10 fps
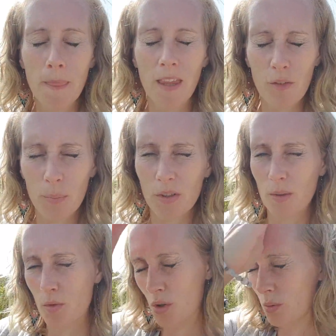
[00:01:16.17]
give me
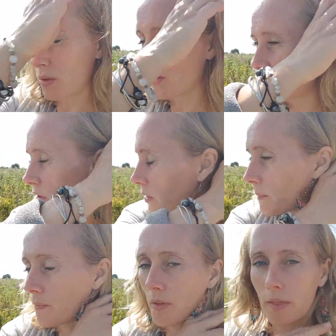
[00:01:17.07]
some tools
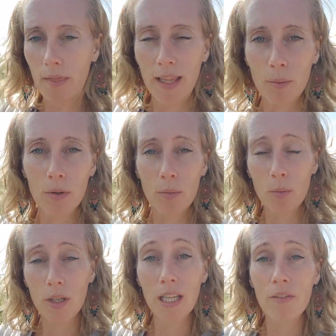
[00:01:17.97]
that
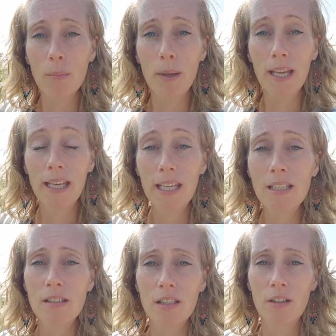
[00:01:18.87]
would even make it
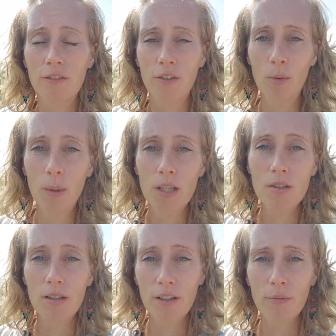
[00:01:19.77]
easier for me
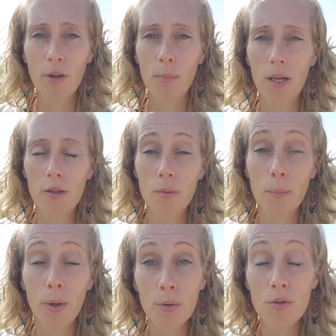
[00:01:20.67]
to live with my
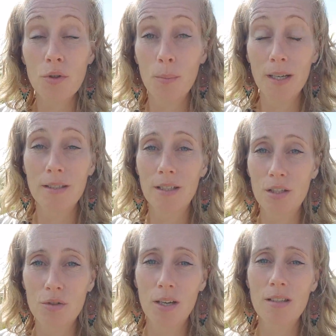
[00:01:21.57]
post-traumatic
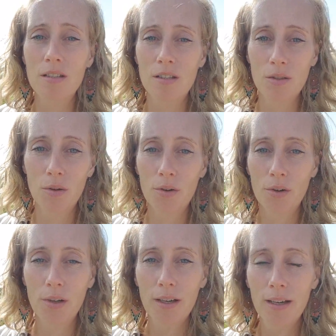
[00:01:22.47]
stress
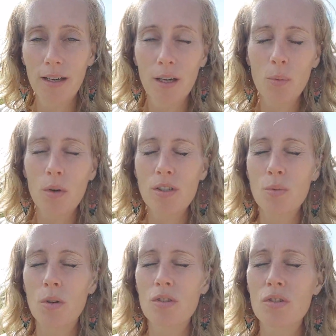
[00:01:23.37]
disorder, which
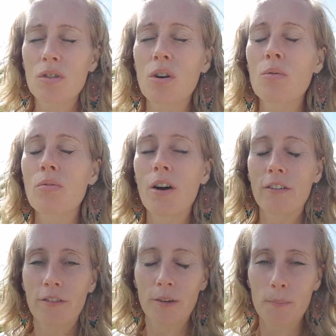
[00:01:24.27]
was so rough
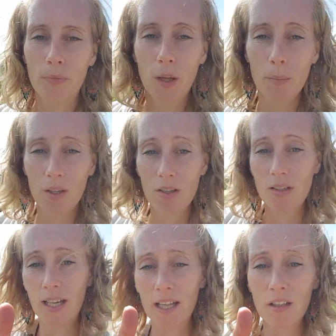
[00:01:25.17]
because
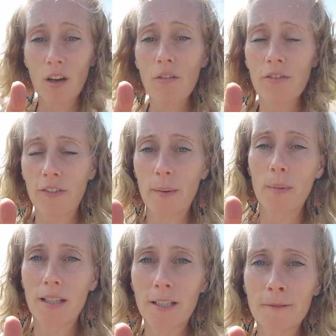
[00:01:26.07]
I had no
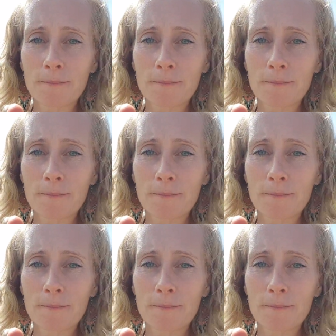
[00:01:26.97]
family.